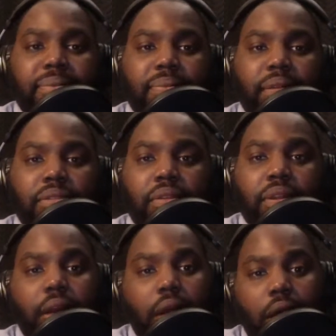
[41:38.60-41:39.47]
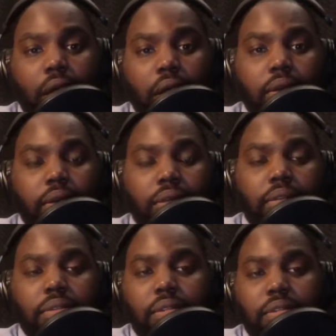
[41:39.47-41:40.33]
So there are
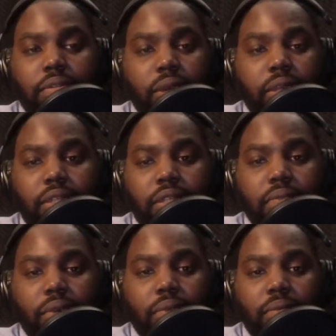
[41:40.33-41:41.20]
situations where,